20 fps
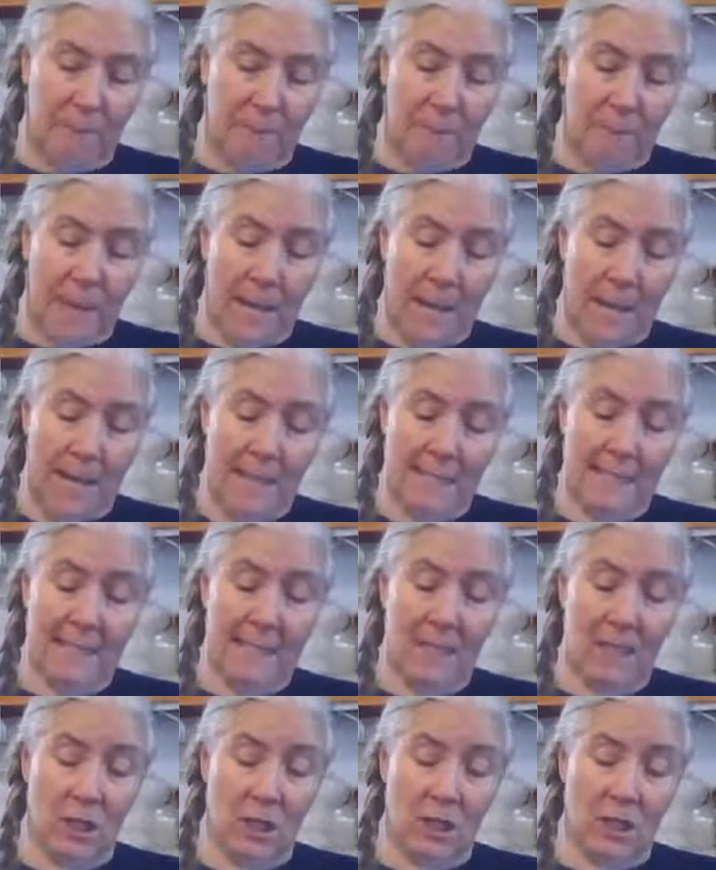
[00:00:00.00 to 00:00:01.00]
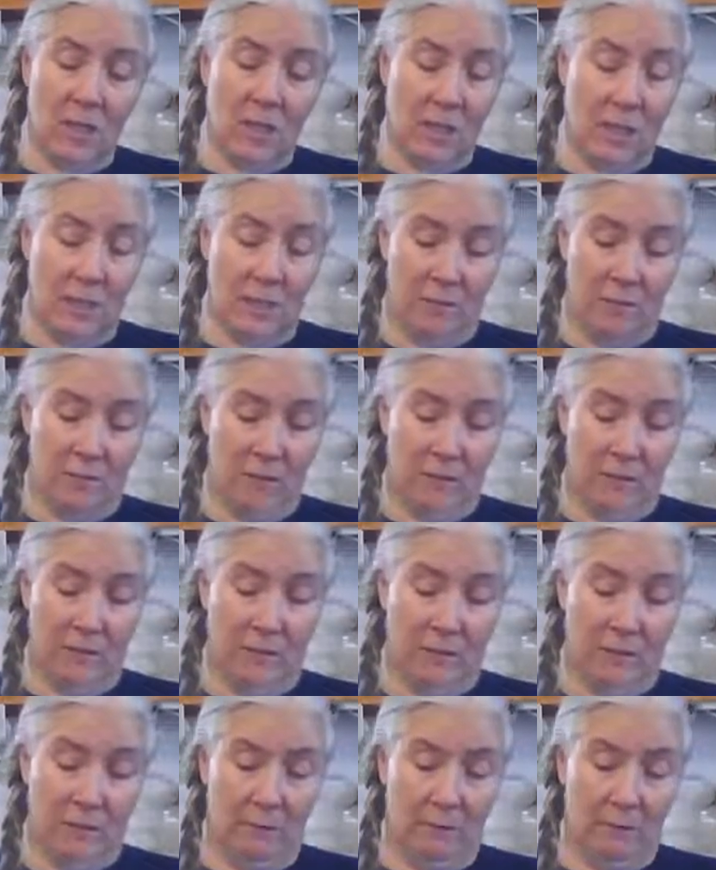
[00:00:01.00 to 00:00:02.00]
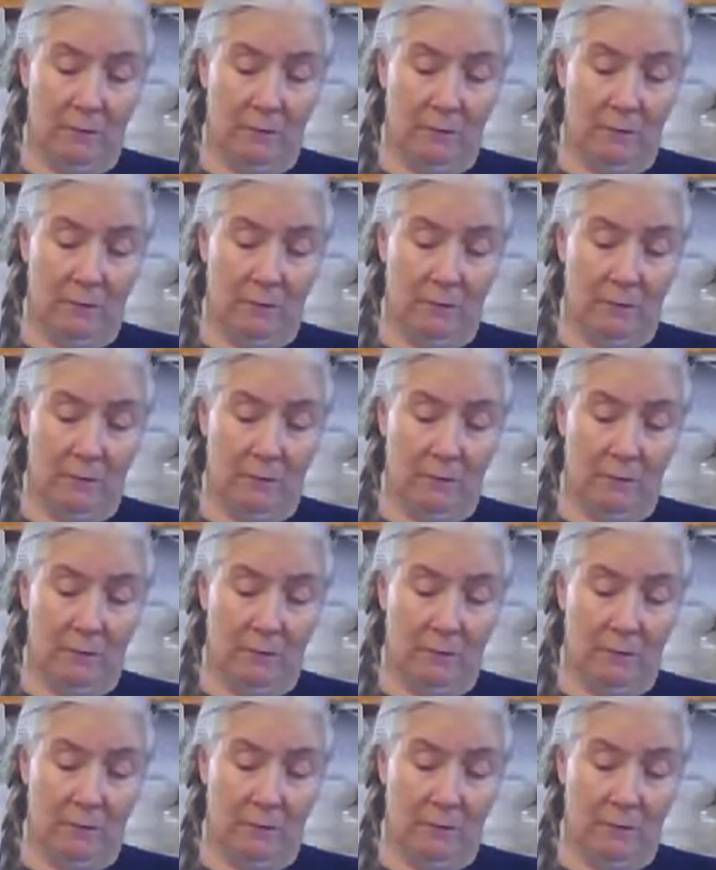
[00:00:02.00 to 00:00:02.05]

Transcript: My head started to unravel.